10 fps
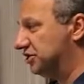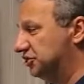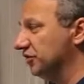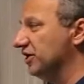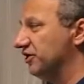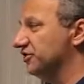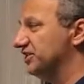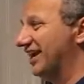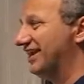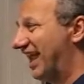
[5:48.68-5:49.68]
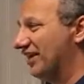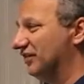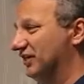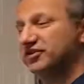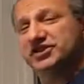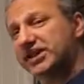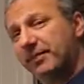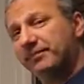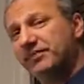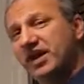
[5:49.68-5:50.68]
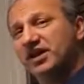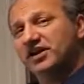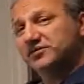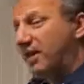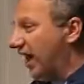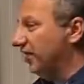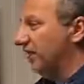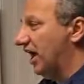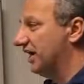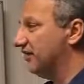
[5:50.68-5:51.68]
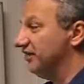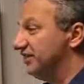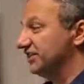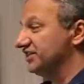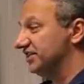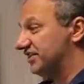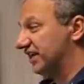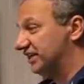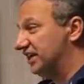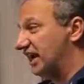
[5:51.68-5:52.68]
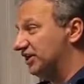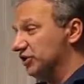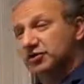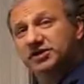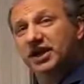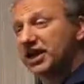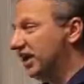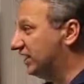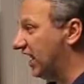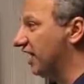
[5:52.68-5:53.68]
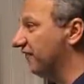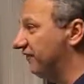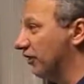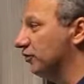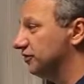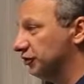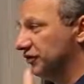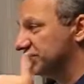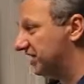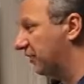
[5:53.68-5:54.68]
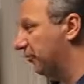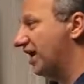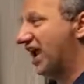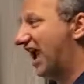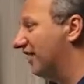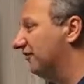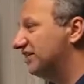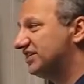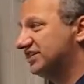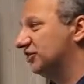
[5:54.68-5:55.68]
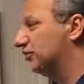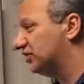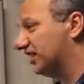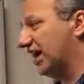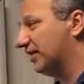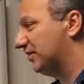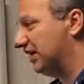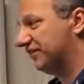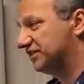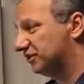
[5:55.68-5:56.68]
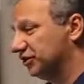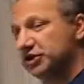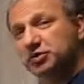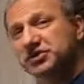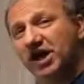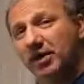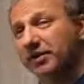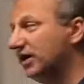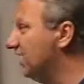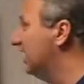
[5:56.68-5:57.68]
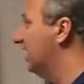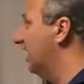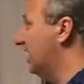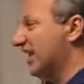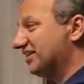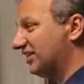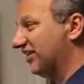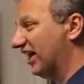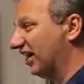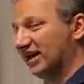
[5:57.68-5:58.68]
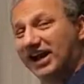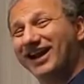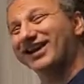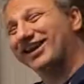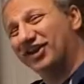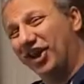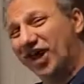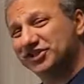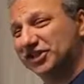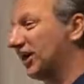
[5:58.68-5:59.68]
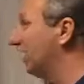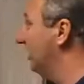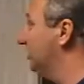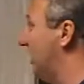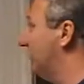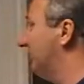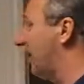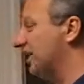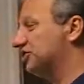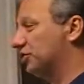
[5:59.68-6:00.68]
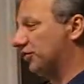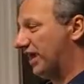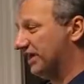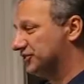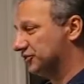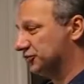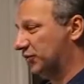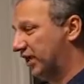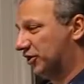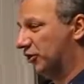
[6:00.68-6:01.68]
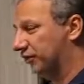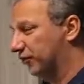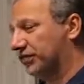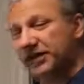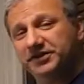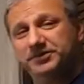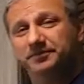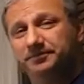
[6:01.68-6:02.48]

sure you understand every little step. Because bottom line, this is the technique I use. It kind of flows through the same way every single time if it's a good U sub. And that's the thing I like. I like logic. I like to have logical answers when I go through things.